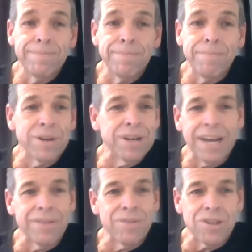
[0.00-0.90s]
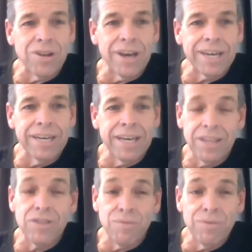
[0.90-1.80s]
but none of us like it. And
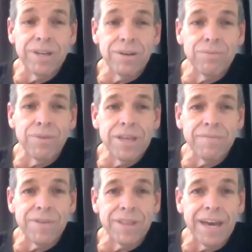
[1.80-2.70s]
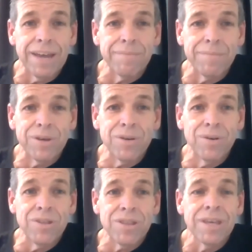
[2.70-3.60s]
there's a really good reason for that,
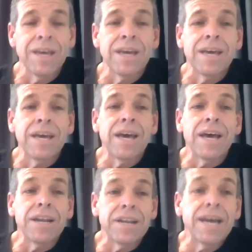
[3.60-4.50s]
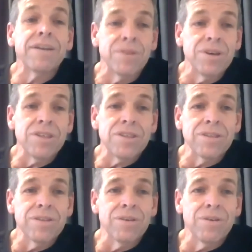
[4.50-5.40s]
because none of
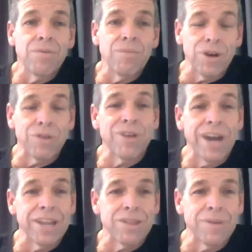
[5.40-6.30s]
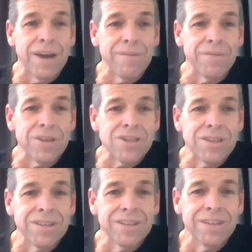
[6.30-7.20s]
us were created to be
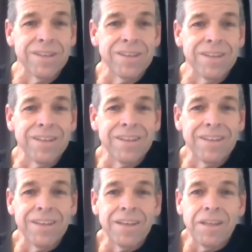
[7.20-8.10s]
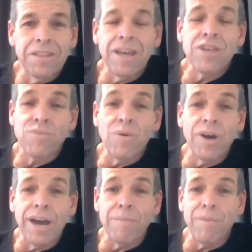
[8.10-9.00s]
average. That's
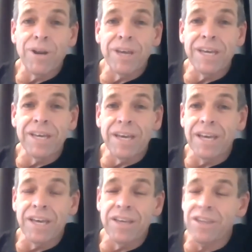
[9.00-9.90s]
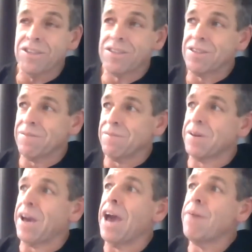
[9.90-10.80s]
why our body is
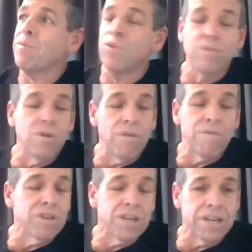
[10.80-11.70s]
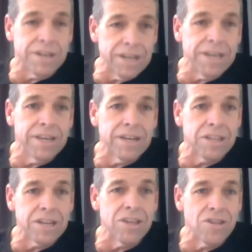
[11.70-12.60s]
capable of
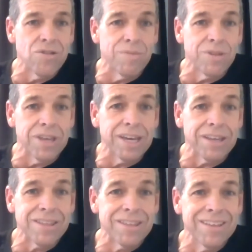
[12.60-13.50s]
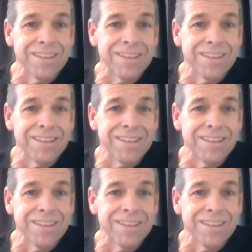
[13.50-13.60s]
ridiculously stupid things.